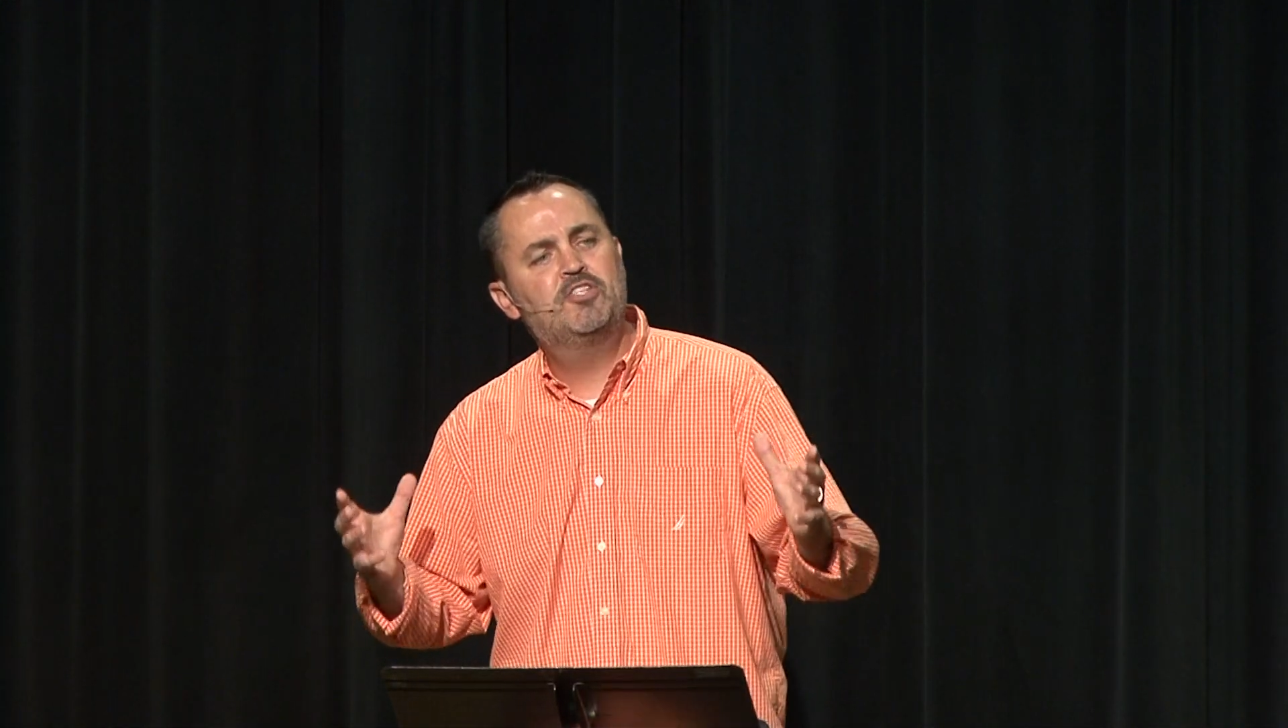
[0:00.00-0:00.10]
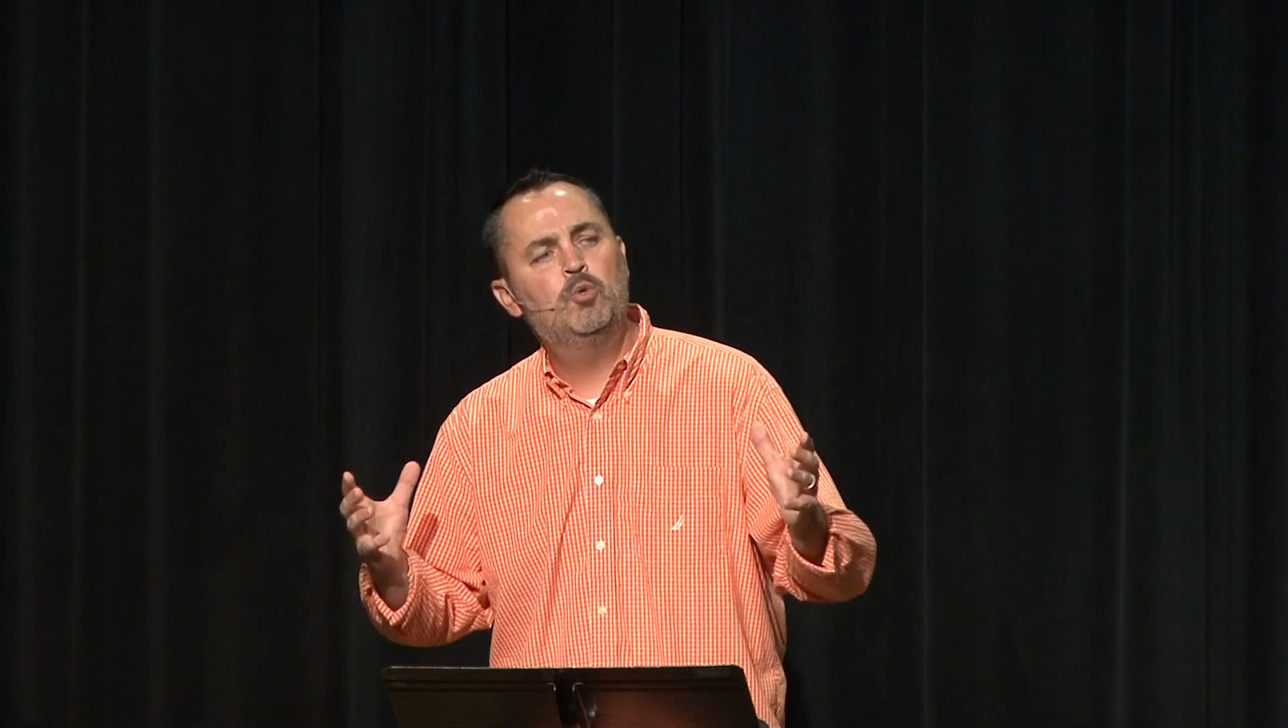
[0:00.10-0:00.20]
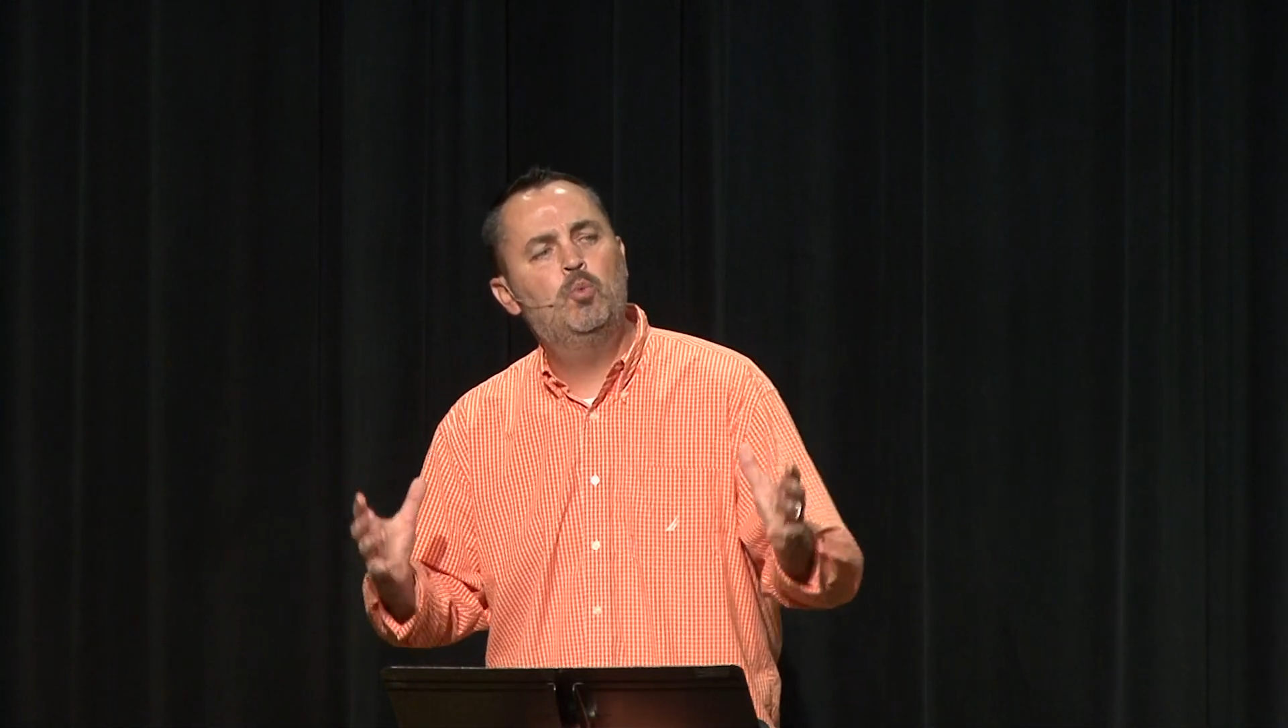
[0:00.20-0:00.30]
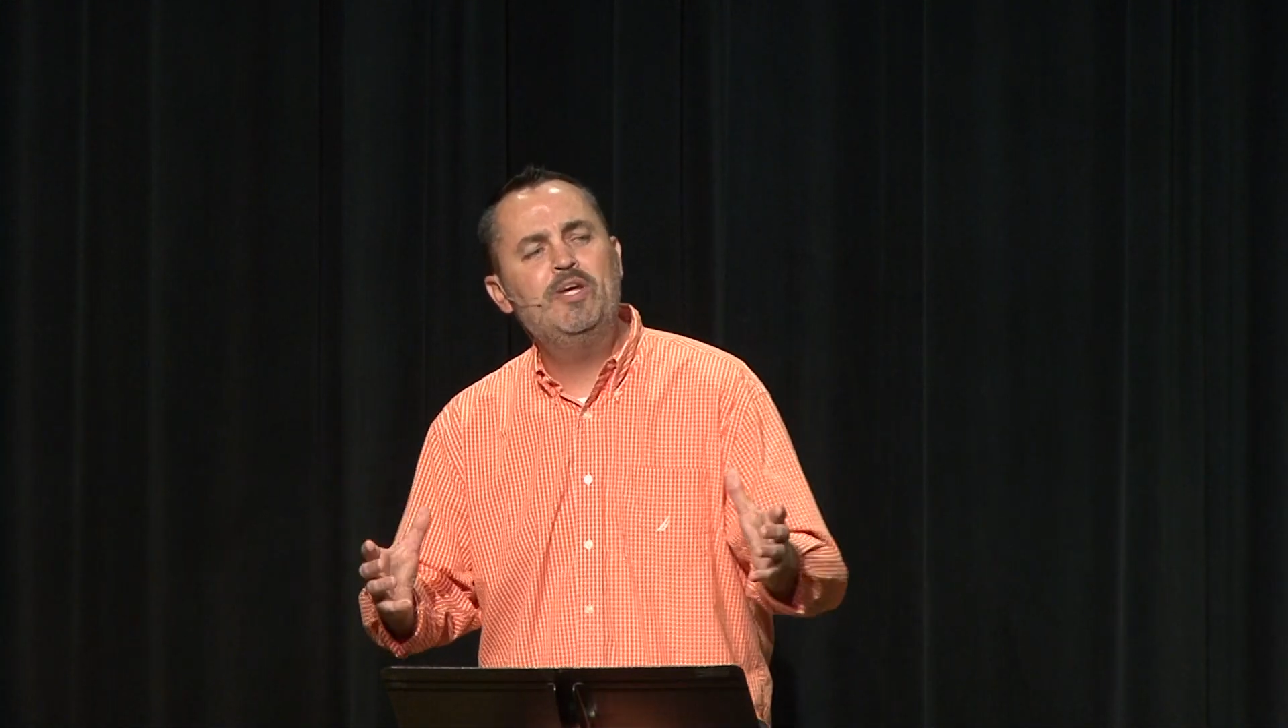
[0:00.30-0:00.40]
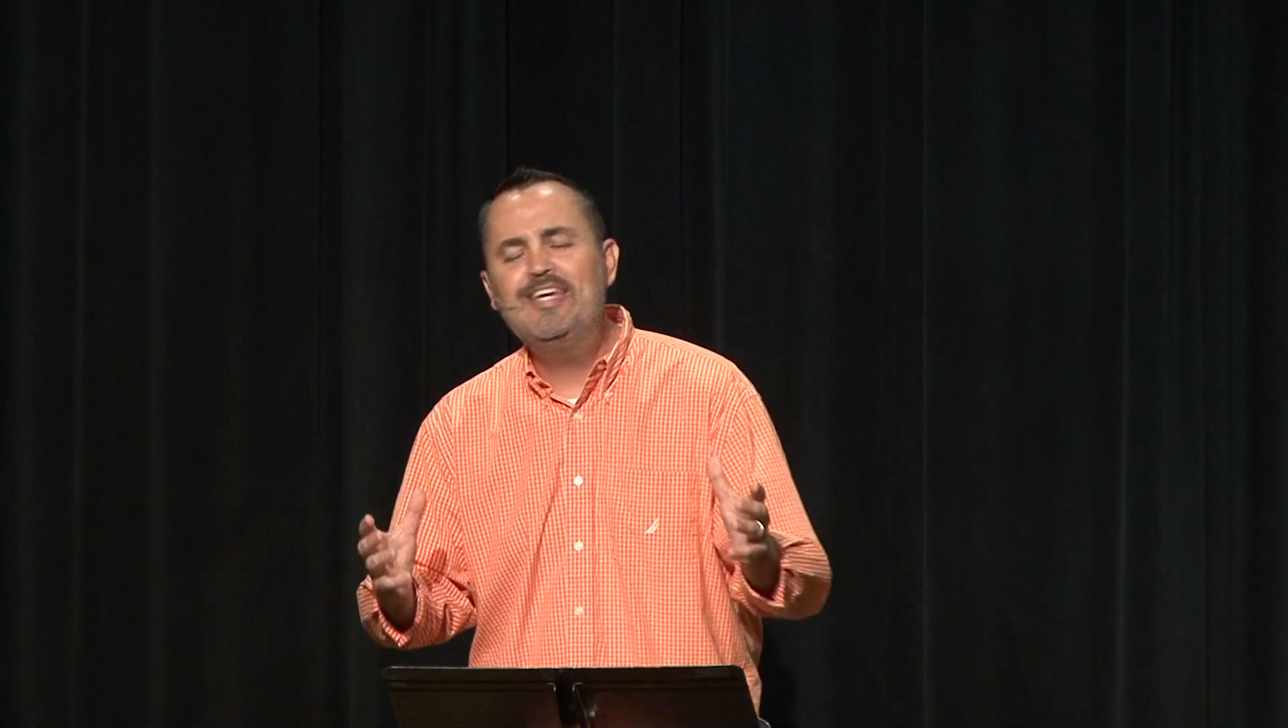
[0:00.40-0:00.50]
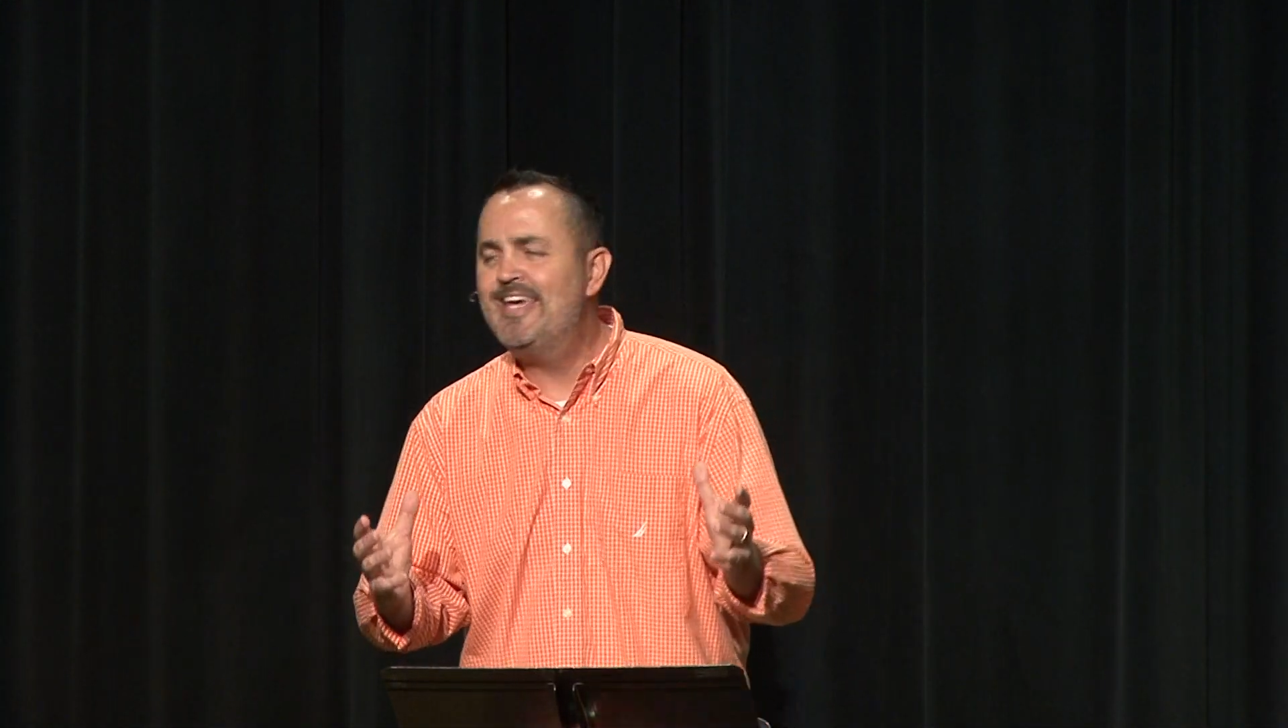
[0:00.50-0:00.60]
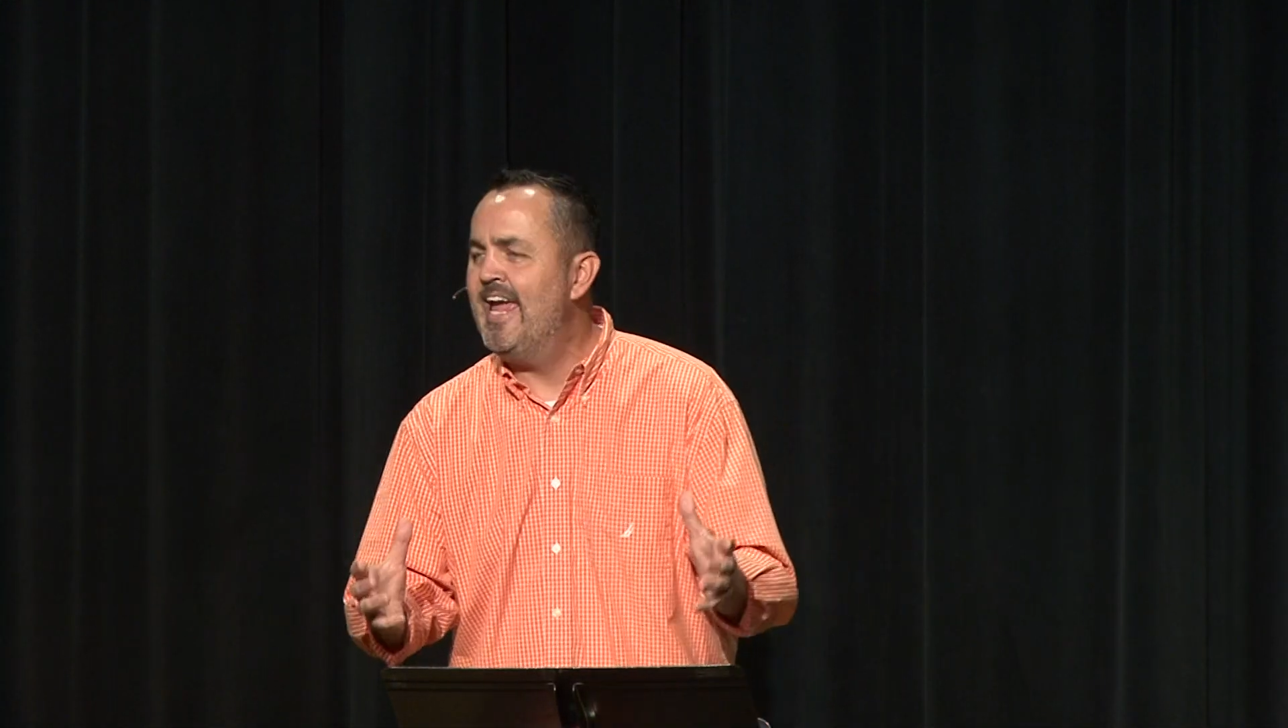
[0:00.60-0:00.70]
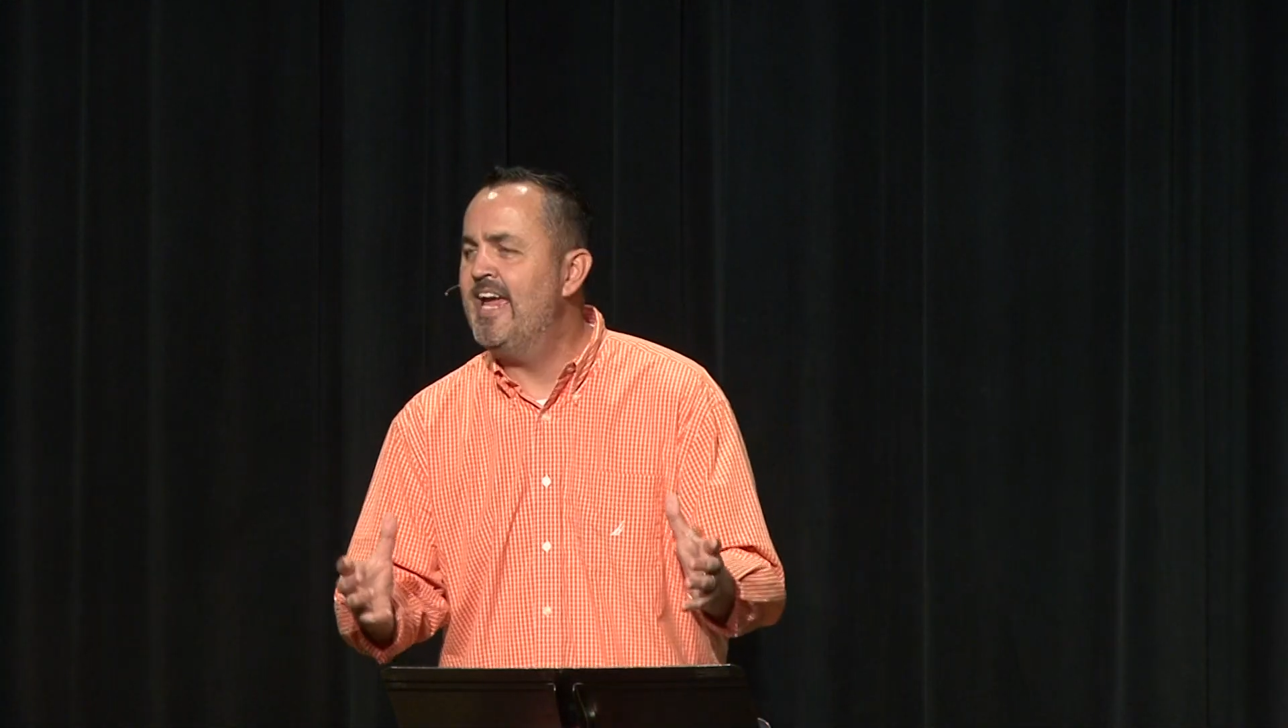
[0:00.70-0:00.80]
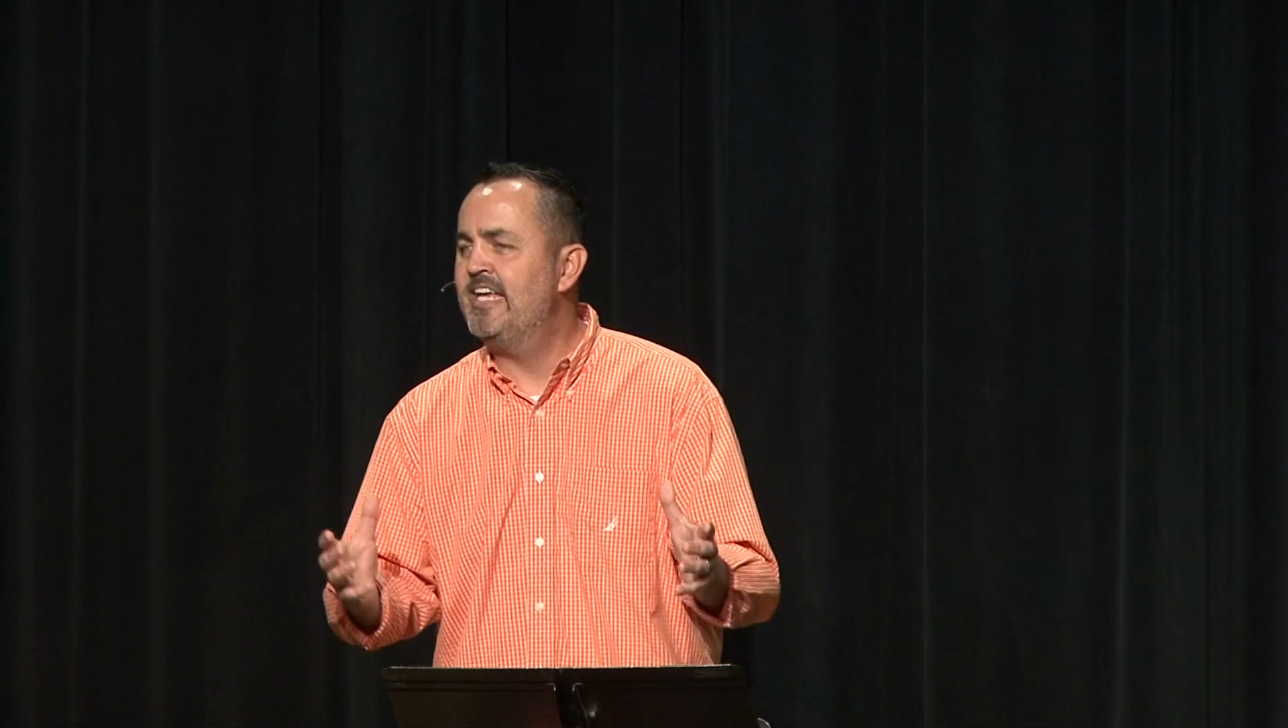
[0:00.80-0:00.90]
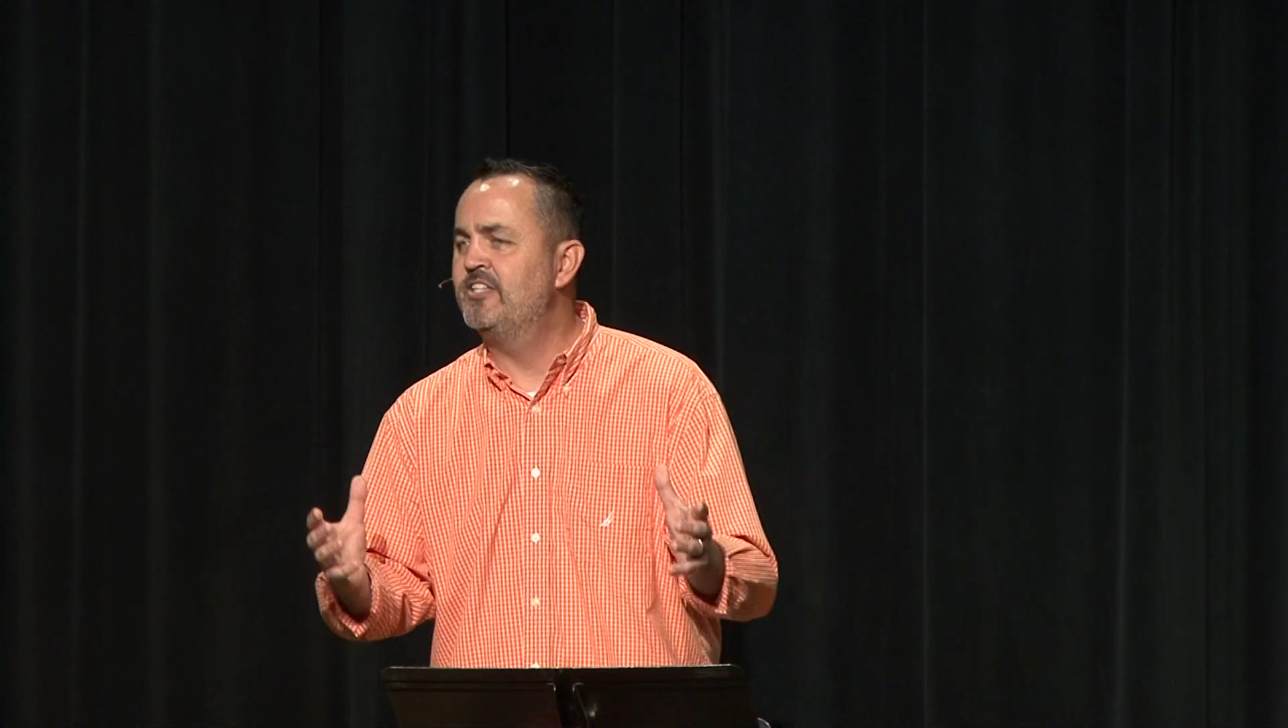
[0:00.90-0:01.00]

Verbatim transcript: that we can't.